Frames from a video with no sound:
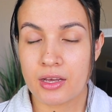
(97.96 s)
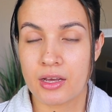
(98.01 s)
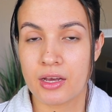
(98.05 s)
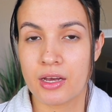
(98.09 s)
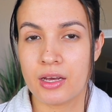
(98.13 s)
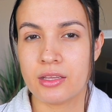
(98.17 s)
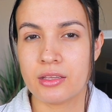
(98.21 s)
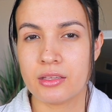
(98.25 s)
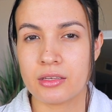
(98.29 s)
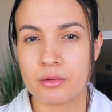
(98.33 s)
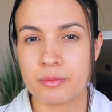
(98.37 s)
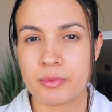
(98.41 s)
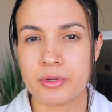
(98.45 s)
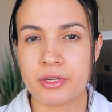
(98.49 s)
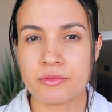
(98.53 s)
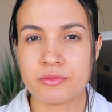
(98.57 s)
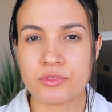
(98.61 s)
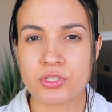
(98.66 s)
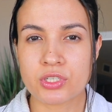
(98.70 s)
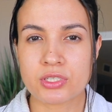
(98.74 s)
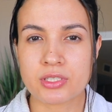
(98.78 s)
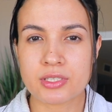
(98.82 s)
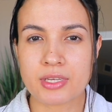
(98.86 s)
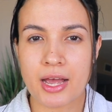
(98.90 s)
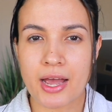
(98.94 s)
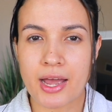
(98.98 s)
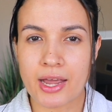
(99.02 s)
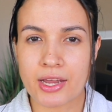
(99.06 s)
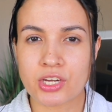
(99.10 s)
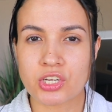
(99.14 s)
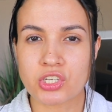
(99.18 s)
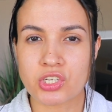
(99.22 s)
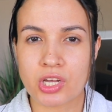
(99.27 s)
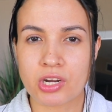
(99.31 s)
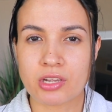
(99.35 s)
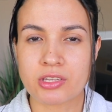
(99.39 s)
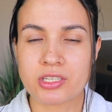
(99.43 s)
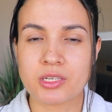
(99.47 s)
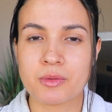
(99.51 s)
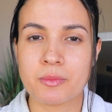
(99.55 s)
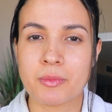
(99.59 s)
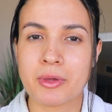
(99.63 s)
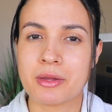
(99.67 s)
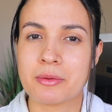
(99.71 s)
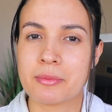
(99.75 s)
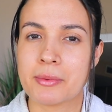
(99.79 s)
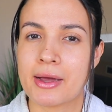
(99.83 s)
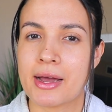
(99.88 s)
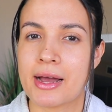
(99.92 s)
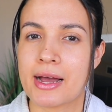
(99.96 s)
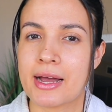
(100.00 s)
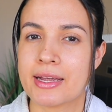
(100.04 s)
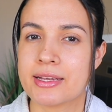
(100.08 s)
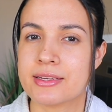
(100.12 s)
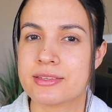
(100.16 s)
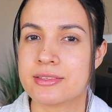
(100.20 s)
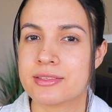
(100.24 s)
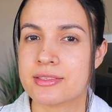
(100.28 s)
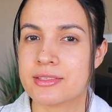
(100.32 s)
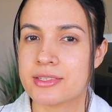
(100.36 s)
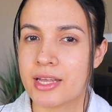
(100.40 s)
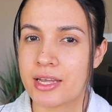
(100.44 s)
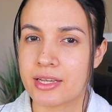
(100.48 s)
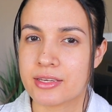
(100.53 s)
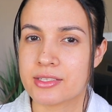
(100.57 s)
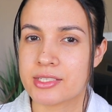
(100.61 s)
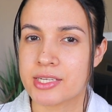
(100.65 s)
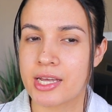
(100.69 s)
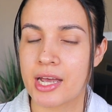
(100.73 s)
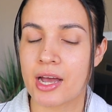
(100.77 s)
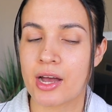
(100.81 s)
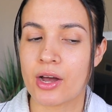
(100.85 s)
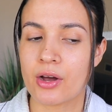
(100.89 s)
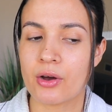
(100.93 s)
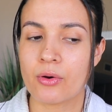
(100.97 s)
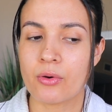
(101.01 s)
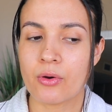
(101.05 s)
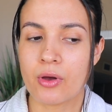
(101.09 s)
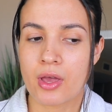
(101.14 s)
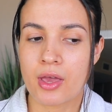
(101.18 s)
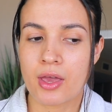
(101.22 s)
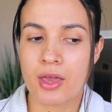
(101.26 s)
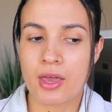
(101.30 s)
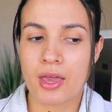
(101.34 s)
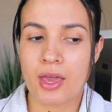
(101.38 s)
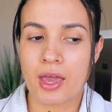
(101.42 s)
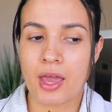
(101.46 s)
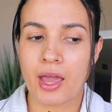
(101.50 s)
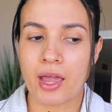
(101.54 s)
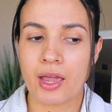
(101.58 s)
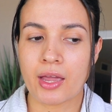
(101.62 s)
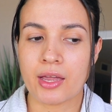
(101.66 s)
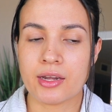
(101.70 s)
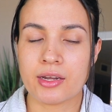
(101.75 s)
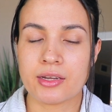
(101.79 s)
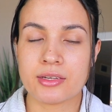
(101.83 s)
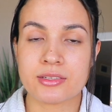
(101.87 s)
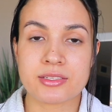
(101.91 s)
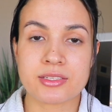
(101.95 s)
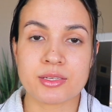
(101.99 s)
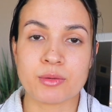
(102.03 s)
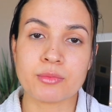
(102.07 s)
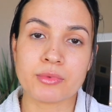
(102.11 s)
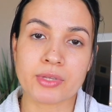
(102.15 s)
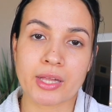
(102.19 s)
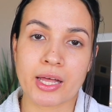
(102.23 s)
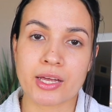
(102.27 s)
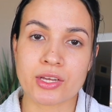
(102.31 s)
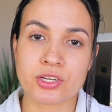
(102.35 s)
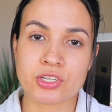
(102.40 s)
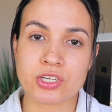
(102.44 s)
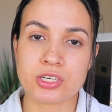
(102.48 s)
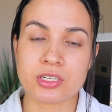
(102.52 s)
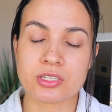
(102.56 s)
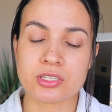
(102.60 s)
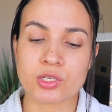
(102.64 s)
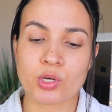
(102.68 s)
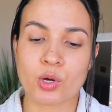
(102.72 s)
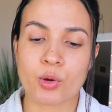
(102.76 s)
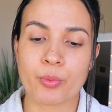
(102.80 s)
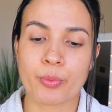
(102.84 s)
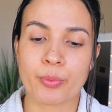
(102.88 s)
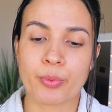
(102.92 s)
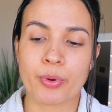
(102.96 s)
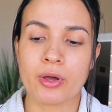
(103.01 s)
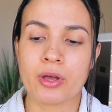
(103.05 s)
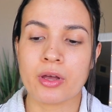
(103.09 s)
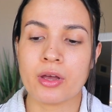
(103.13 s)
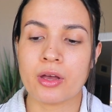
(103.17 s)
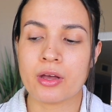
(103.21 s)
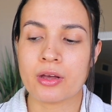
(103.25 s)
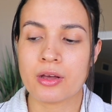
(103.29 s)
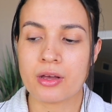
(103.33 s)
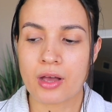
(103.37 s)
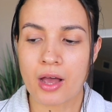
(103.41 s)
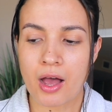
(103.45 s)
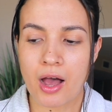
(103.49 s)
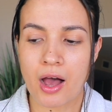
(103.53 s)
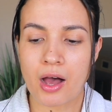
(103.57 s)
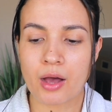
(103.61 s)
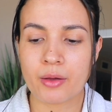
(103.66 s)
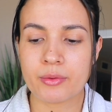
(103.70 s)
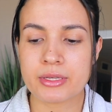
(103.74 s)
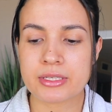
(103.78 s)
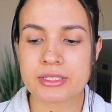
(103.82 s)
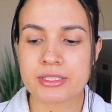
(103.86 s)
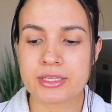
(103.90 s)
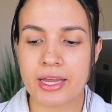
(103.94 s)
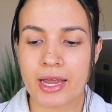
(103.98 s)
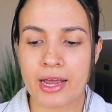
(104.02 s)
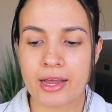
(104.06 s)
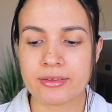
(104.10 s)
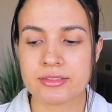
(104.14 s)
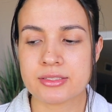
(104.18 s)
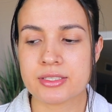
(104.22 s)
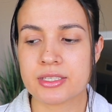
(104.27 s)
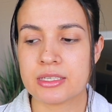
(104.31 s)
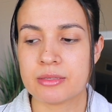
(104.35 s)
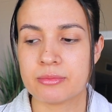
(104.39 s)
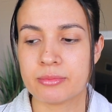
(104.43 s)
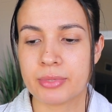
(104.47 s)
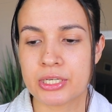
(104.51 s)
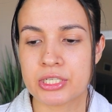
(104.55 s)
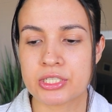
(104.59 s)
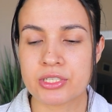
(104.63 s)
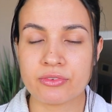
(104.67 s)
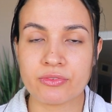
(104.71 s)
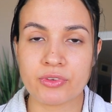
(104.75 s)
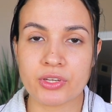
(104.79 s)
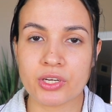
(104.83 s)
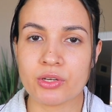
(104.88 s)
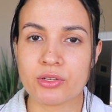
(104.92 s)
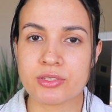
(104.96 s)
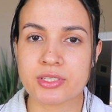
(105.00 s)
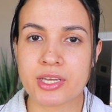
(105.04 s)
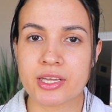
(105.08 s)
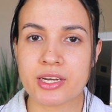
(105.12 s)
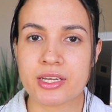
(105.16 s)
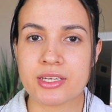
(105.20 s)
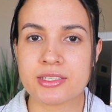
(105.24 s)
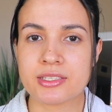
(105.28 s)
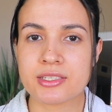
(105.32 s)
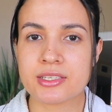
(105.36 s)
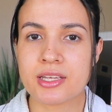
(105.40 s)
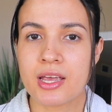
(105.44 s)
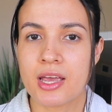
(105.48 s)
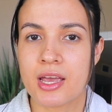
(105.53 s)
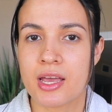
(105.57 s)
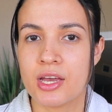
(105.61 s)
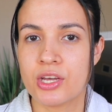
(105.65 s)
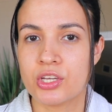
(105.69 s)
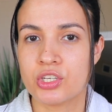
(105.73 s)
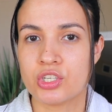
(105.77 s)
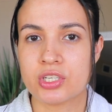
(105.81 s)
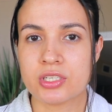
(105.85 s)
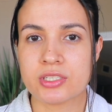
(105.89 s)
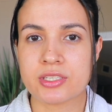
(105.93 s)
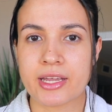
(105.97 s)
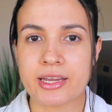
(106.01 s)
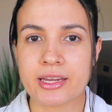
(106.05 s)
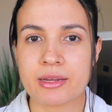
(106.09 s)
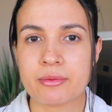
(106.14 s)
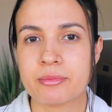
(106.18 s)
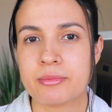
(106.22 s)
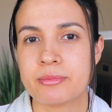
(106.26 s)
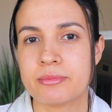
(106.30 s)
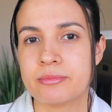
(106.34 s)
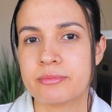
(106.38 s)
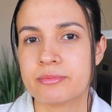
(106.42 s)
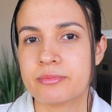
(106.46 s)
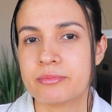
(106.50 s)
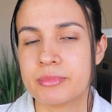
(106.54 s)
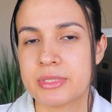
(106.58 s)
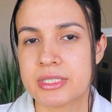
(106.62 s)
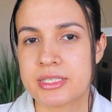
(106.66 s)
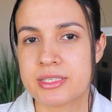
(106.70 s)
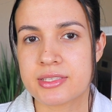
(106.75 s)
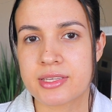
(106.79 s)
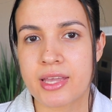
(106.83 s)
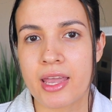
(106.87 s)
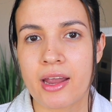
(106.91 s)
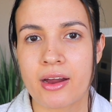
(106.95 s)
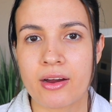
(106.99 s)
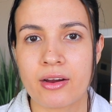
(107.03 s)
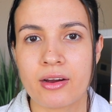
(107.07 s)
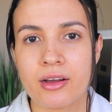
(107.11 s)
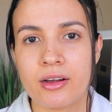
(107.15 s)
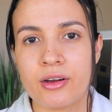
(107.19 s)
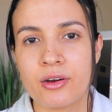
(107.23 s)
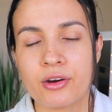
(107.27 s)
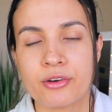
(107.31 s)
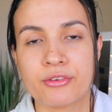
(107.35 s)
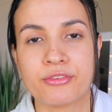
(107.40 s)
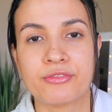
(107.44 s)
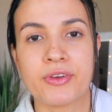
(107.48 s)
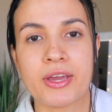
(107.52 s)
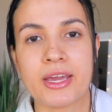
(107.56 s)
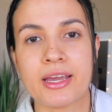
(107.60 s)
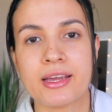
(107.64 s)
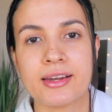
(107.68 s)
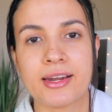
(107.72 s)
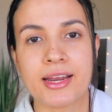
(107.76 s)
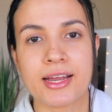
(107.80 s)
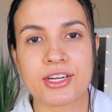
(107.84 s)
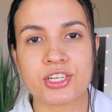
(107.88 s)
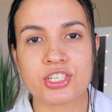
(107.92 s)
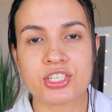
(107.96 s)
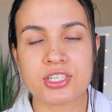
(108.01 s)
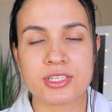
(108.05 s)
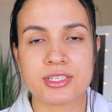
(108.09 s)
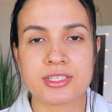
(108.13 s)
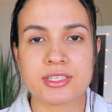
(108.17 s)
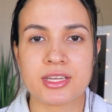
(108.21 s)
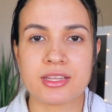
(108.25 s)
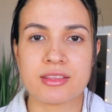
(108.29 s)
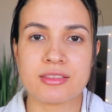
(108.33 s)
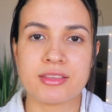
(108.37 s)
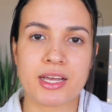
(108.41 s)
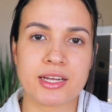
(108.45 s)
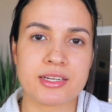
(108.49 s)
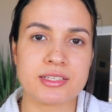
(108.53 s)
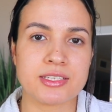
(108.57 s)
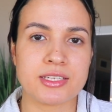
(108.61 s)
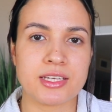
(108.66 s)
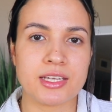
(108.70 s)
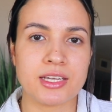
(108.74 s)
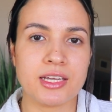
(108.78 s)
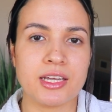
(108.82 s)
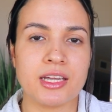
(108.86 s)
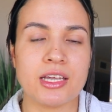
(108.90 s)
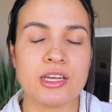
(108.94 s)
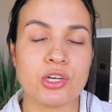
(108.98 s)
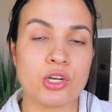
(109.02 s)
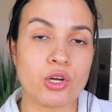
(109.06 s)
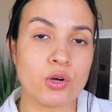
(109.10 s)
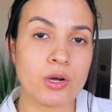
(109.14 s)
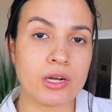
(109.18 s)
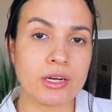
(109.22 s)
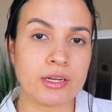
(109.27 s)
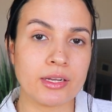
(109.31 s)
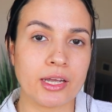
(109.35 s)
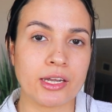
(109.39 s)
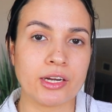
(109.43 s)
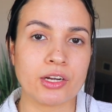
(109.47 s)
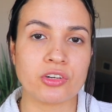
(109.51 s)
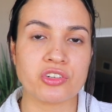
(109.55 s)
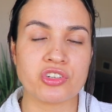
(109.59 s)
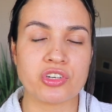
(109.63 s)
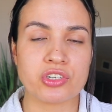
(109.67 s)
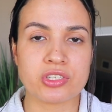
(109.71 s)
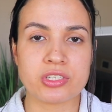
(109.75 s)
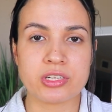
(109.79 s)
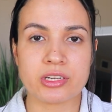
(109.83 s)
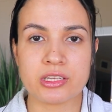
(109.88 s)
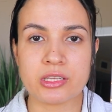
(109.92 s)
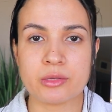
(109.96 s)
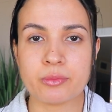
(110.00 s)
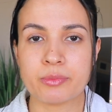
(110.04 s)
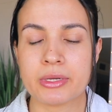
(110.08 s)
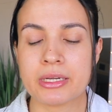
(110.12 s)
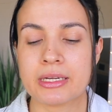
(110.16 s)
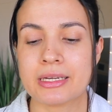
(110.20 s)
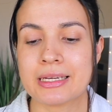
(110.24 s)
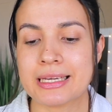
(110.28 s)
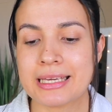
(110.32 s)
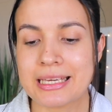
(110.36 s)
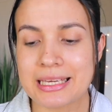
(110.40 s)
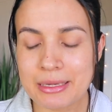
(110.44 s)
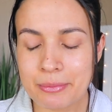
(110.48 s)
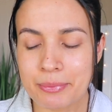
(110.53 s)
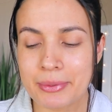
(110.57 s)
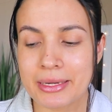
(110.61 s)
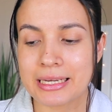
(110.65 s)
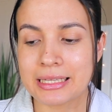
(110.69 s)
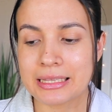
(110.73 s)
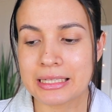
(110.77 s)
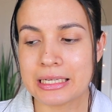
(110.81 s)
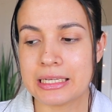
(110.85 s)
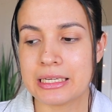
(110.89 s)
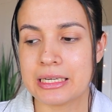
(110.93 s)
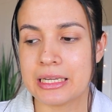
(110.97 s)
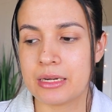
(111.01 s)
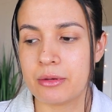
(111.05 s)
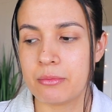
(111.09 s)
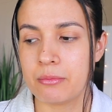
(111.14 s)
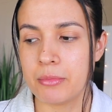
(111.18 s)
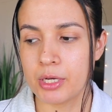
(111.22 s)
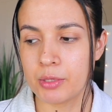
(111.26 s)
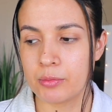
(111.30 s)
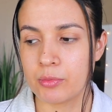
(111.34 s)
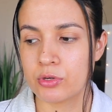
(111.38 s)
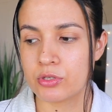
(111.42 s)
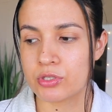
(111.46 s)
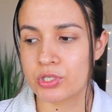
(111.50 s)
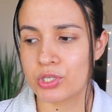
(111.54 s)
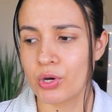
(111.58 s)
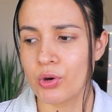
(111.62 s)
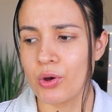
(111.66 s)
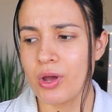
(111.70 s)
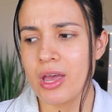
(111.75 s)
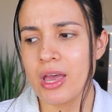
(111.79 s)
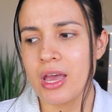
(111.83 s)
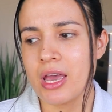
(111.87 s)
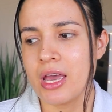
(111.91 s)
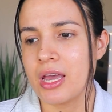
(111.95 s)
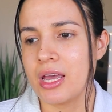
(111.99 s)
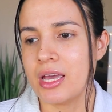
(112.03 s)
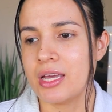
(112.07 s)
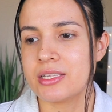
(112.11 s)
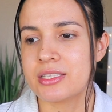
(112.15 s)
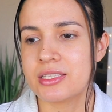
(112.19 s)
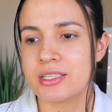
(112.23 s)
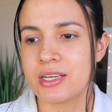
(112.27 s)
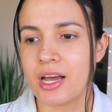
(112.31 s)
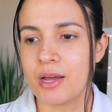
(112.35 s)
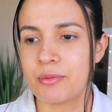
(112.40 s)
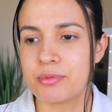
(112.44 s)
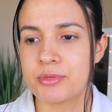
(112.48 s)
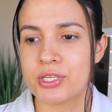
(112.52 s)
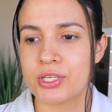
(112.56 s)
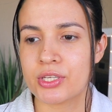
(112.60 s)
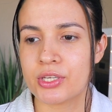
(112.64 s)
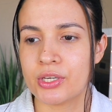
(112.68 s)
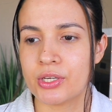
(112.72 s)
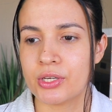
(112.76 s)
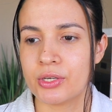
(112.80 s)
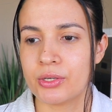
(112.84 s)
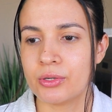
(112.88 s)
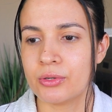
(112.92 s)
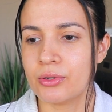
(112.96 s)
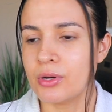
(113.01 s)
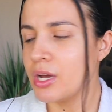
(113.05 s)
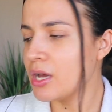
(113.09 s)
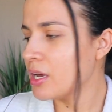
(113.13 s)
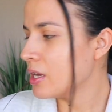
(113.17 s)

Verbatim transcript: a little bit of just eyeshadow to make my eyes stand out and some lashes. So obviously I've seen a bunch of videos that is just like mascara or fake lashes and that's it and no eyeliner just to keep it, keep it clean and minimal. So it's up to you.